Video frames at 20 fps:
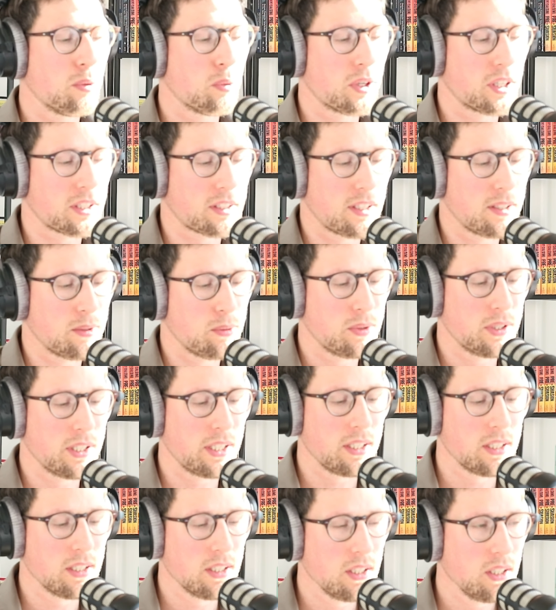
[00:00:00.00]
really work that
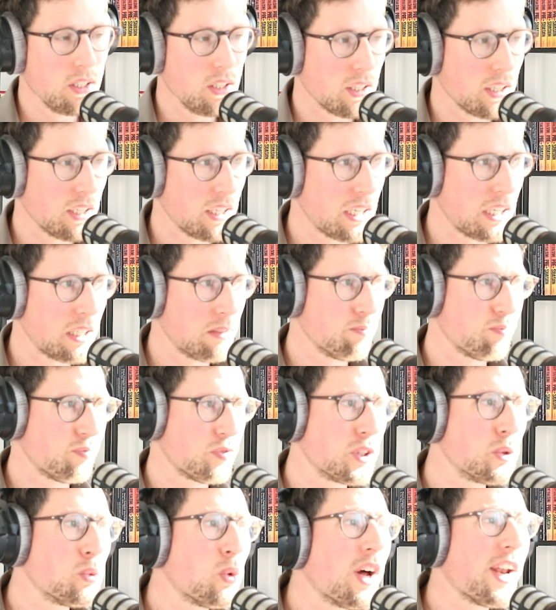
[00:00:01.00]
way.
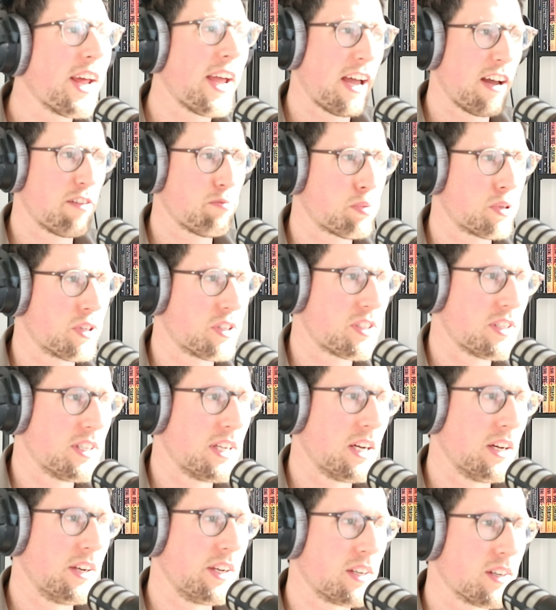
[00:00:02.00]
You want to have
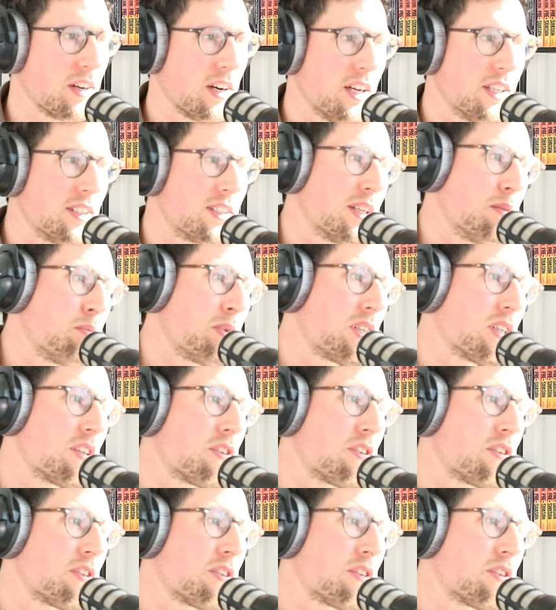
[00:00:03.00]
personality content